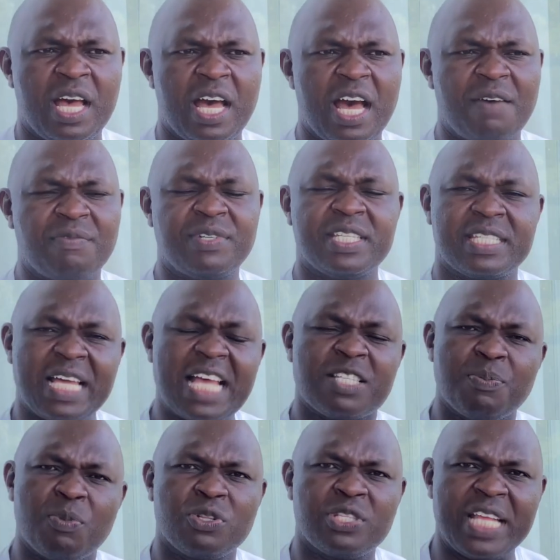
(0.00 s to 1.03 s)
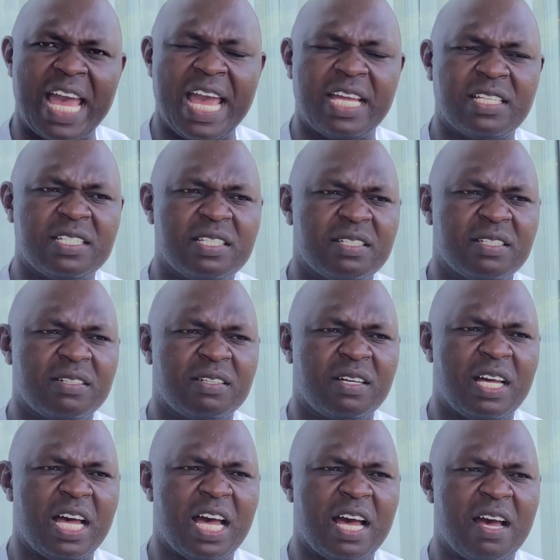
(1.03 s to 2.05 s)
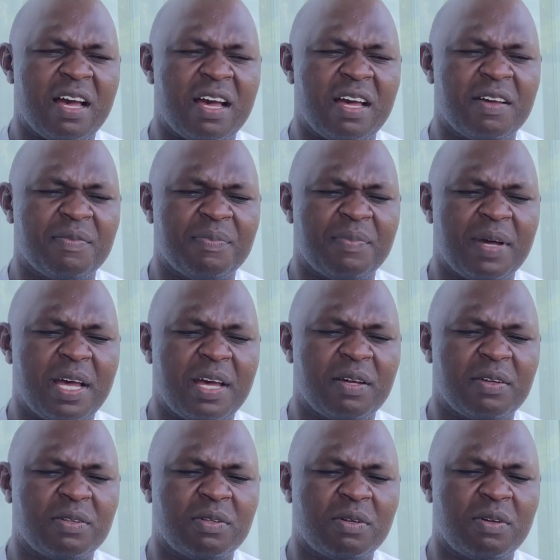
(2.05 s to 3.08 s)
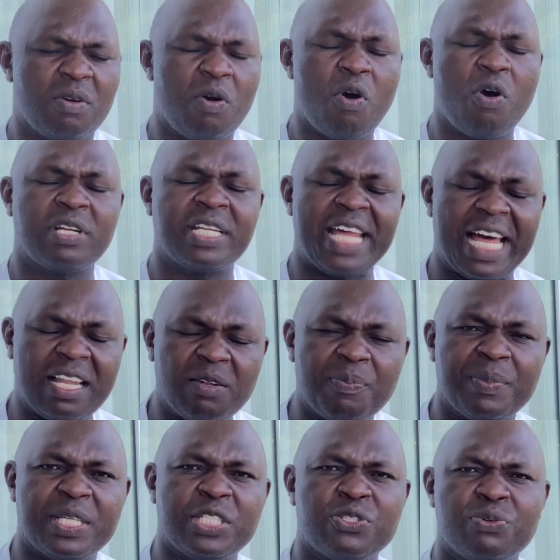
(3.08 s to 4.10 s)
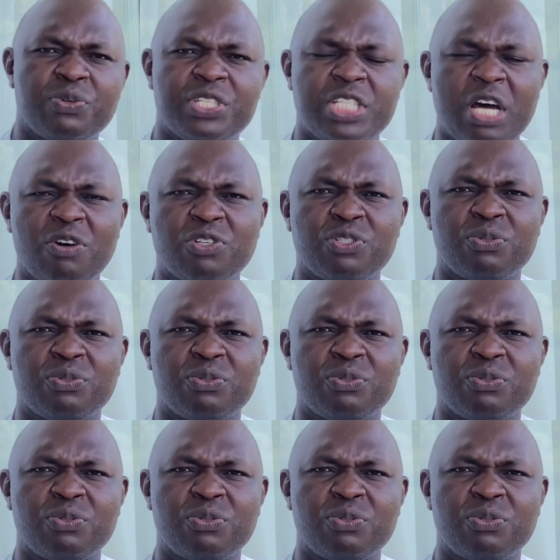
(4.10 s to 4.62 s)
I've discussed both ends. God helped me to reach out